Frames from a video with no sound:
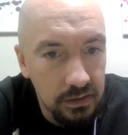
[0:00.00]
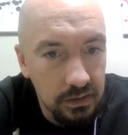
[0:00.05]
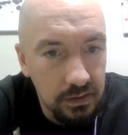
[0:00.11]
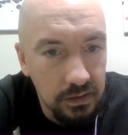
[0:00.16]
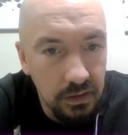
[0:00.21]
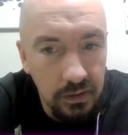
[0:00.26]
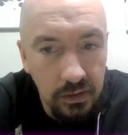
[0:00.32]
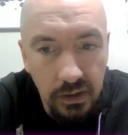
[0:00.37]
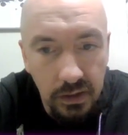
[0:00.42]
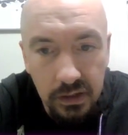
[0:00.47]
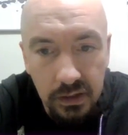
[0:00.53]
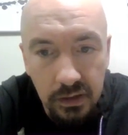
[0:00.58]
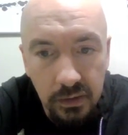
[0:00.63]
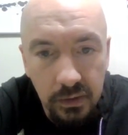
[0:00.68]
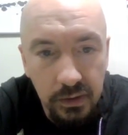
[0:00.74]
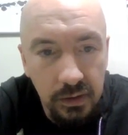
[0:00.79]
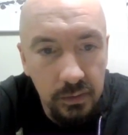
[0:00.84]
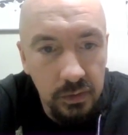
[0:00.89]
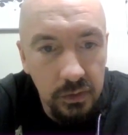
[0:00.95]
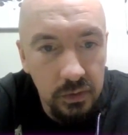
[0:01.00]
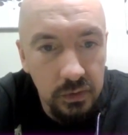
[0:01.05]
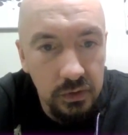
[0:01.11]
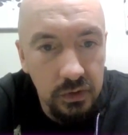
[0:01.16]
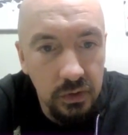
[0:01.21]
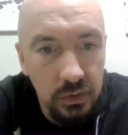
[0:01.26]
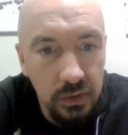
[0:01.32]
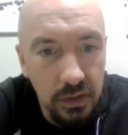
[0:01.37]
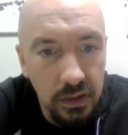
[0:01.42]
all right, then I can do a
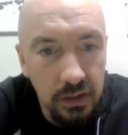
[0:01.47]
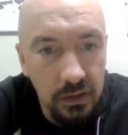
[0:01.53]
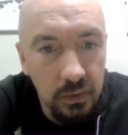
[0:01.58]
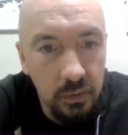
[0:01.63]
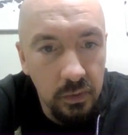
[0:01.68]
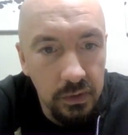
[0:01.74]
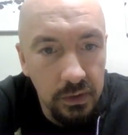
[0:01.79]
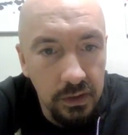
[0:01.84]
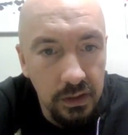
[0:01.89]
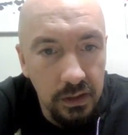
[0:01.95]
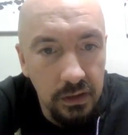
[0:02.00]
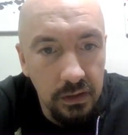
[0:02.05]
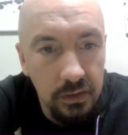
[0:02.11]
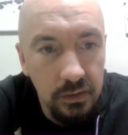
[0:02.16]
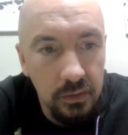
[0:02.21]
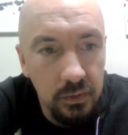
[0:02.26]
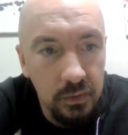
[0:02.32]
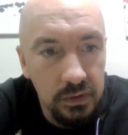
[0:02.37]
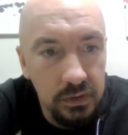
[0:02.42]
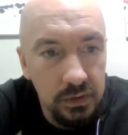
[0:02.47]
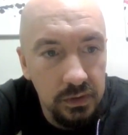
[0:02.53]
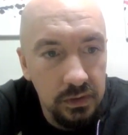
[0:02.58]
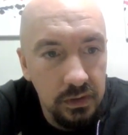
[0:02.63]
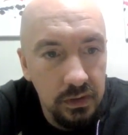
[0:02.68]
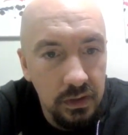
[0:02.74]
2 there and a 1 there, which